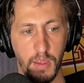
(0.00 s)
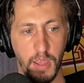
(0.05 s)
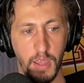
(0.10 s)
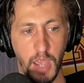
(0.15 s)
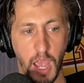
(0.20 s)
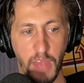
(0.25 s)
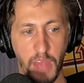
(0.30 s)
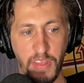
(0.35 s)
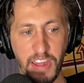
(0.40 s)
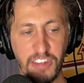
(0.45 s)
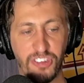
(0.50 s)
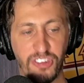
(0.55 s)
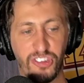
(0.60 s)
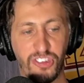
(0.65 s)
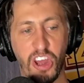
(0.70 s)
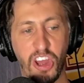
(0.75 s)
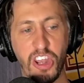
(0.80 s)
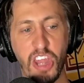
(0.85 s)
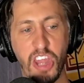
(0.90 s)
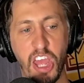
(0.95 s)
And then
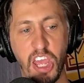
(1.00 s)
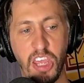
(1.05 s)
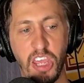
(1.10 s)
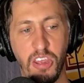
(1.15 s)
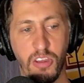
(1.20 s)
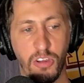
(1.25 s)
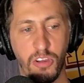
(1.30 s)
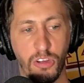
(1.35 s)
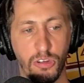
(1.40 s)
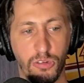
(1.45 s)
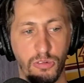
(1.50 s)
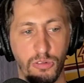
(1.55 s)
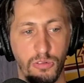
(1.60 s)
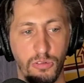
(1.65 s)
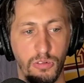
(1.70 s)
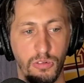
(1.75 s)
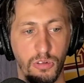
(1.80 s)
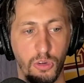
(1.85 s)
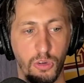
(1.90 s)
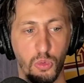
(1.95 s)
Sunday,
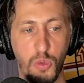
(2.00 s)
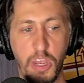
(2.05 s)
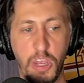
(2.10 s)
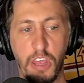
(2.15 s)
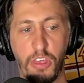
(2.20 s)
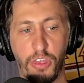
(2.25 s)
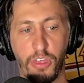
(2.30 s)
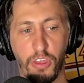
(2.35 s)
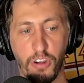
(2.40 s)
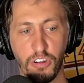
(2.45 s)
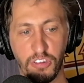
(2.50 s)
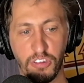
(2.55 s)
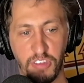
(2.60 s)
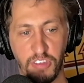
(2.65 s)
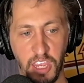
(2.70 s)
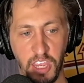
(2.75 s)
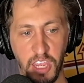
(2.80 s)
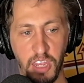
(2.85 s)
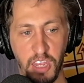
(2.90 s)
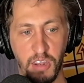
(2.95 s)
week
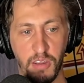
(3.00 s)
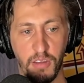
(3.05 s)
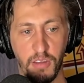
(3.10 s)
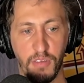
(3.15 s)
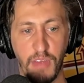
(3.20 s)
13